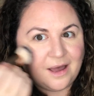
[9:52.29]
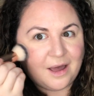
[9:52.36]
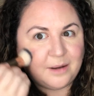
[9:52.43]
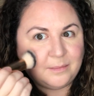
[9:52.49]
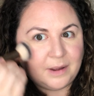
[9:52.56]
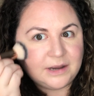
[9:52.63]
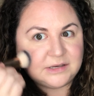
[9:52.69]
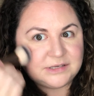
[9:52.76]

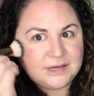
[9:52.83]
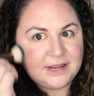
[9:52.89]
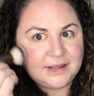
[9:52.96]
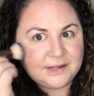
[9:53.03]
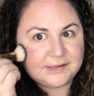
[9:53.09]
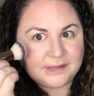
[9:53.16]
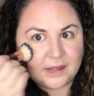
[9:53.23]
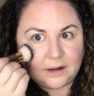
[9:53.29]
on my
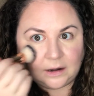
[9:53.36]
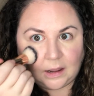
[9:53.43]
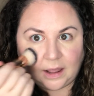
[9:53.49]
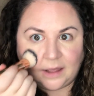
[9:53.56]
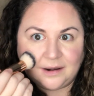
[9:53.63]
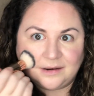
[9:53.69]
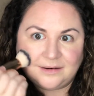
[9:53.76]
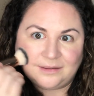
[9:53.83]
cheeks and
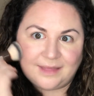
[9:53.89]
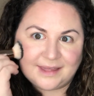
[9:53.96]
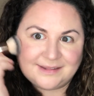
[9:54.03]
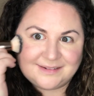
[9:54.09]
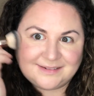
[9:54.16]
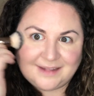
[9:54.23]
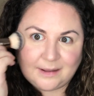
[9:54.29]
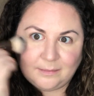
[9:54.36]
kind of do that
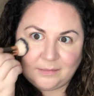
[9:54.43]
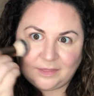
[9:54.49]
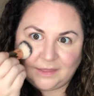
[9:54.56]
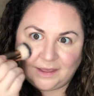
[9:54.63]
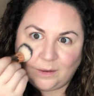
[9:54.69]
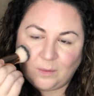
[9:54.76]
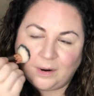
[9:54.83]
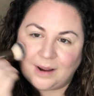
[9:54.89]
same
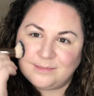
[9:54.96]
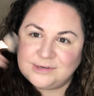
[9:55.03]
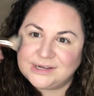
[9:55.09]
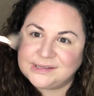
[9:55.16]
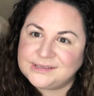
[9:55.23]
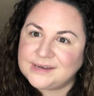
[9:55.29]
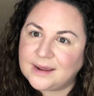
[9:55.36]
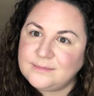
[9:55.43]
thing where I'm
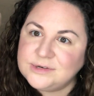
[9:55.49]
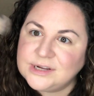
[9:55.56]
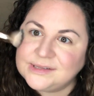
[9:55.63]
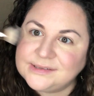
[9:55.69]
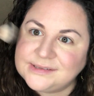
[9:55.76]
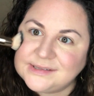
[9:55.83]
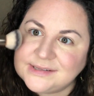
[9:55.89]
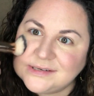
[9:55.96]
just
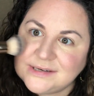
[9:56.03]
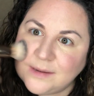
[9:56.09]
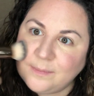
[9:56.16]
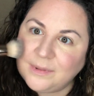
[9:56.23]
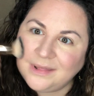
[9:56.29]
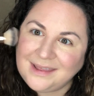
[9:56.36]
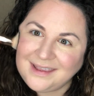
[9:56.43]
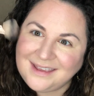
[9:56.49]

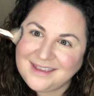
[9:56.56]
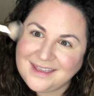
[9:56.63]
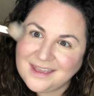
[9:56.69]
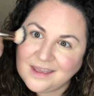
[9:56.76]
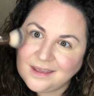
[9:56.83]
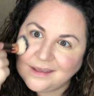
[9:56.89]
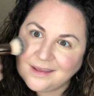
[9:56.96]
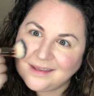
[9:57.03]
stippling
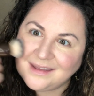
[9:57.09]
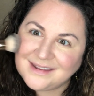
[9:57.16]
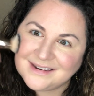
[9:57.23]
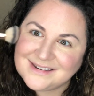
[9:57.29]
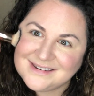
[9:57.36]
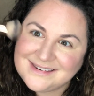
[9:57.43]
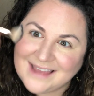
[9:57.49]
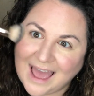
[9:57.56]

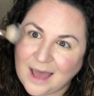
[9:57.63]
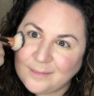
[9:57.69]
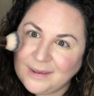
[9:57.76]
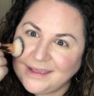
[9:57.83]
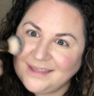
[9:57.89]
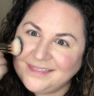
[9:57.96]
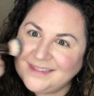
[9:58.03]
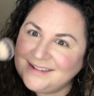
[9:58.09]

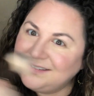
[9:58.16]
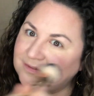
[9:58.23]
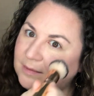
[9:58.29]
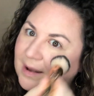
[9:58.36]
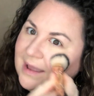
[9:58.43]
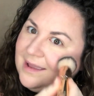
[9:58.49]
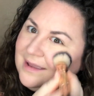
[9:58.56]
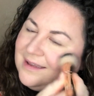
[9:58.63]
dabbing this
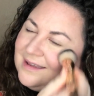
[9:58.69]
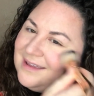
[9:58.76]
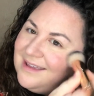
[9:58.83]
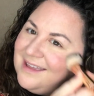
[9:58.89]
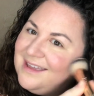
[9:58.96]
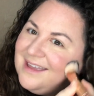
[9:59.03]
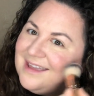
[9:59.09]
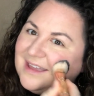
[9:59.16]
way,
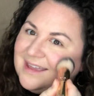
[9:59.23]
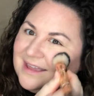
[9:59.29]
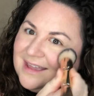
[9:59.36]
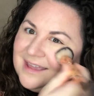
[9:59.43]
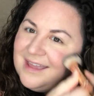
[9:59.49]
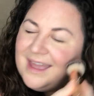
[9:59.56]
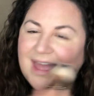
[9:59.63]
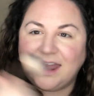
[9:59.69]

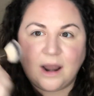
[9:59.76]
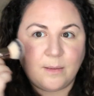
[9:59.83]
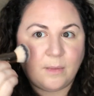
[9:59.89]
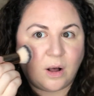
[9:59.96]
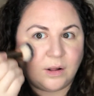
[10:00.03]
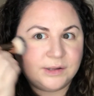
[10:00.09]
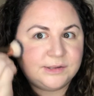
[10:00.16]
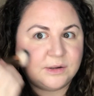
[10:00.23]
and I'm
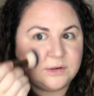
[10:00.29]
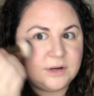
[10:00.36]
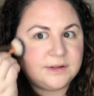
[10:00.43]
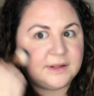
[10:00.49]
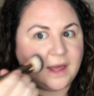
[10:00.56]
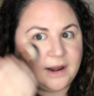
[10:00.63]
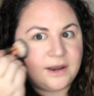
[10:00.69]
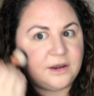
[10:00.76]
also
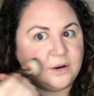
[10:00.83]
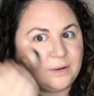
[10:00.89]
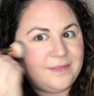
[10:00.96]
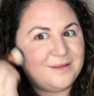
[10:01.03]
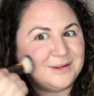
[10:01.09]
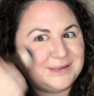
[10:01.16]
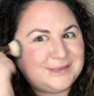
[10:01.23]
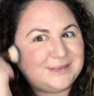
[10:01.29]
just kind of doing
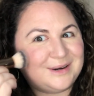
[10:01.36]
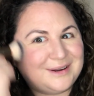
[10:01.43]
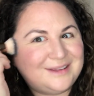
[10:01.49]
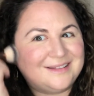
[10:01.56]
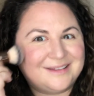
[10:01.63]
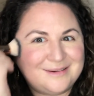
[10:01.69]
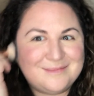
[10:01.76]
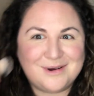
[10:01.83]
those
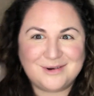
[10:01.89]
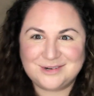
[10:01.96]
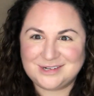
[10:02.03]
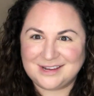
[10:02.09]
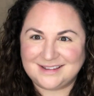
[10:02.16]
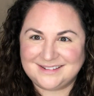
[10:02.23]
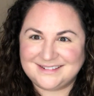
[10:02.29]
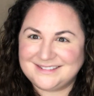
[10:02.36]
circular
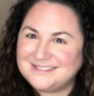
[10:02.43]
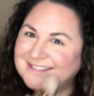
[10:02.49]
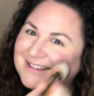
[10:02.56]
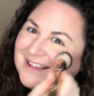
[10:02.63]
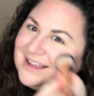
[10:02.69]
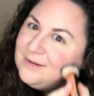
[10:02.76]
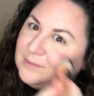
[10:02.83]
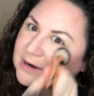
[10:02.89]
motions.
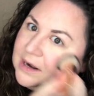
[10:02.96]
We're